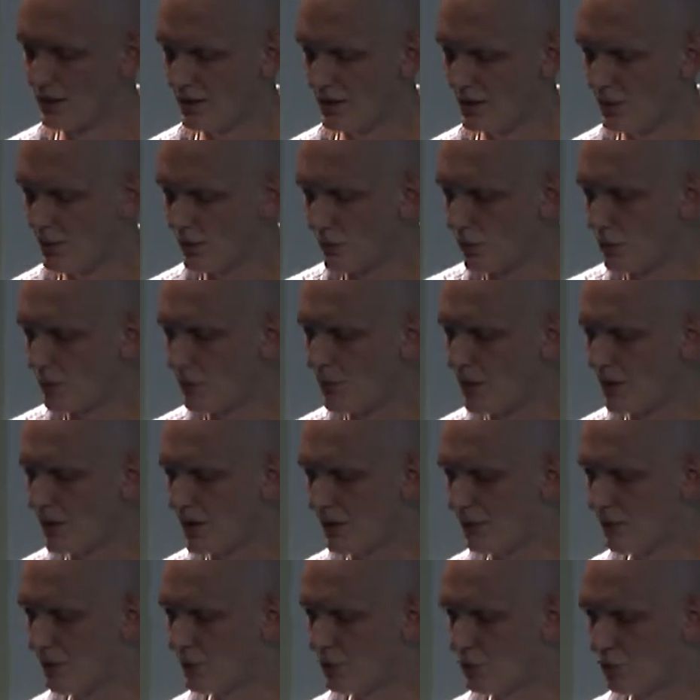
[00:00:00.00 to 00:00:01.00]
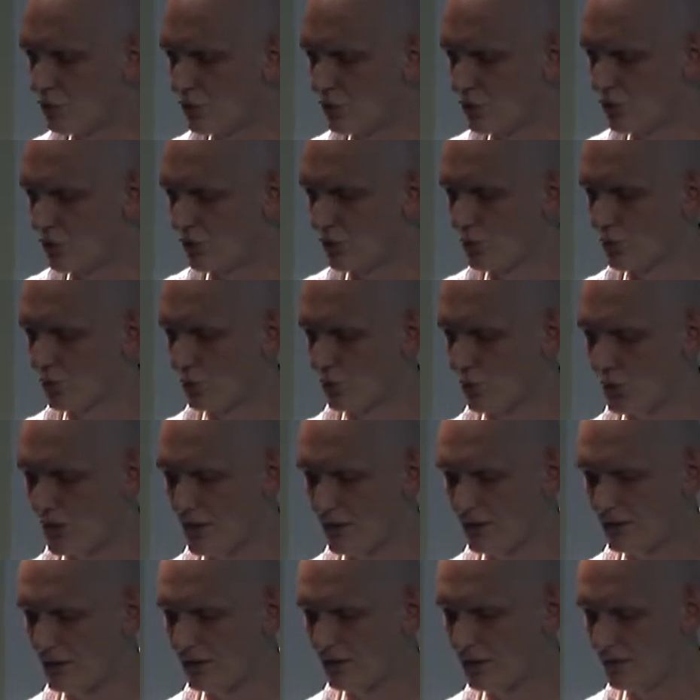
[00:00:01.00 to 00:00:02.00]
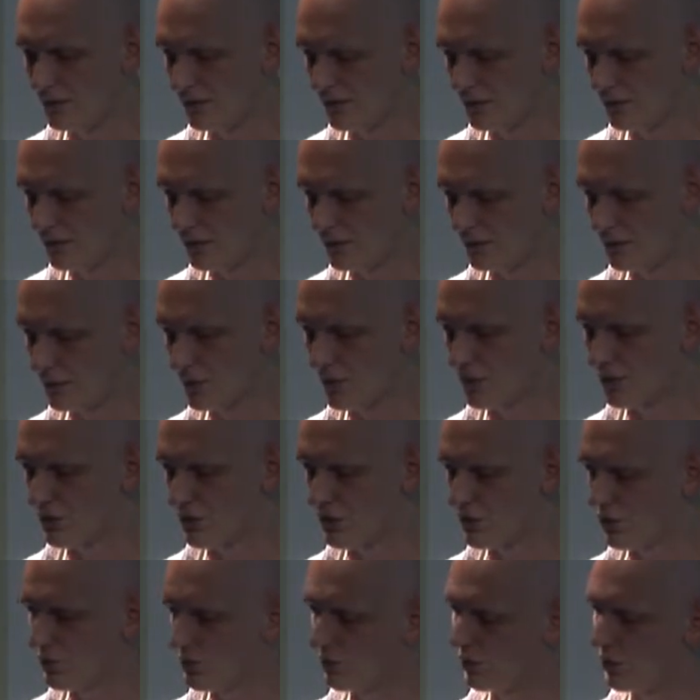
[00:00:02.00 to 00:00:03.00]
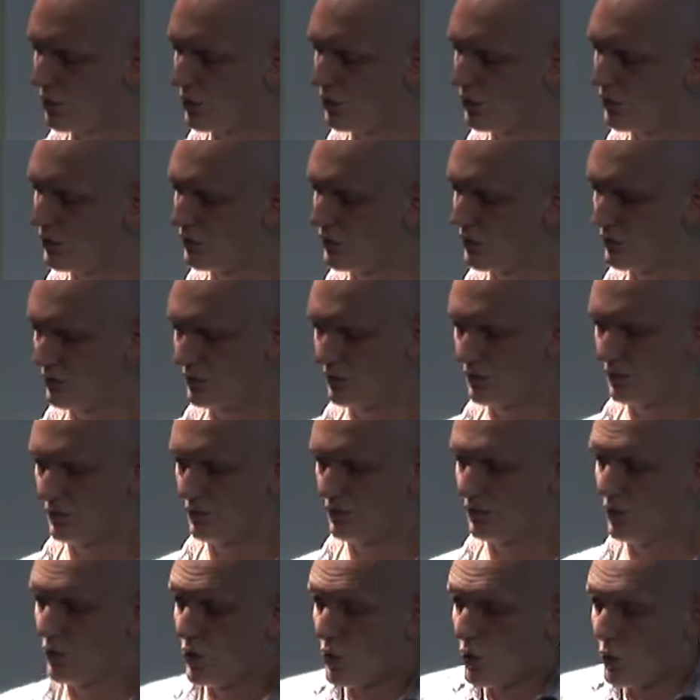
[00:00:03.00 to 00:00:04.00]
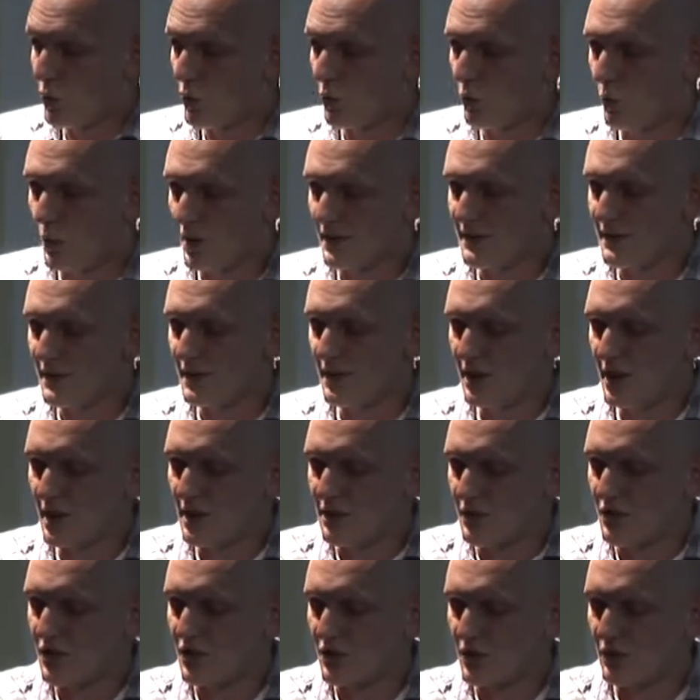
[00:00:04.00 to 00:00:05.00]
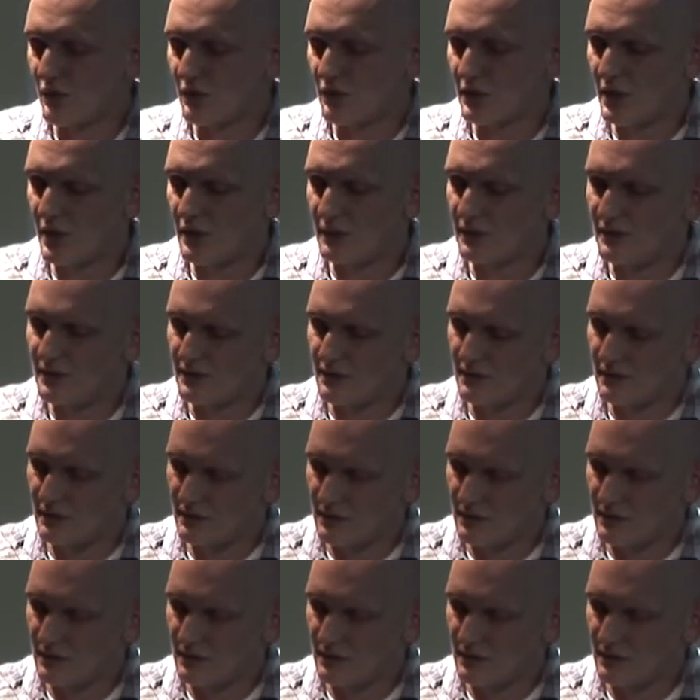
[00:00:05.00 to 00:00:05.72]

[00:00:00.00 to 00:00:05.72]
you won't be able to, to run it because you won't know what's the address of that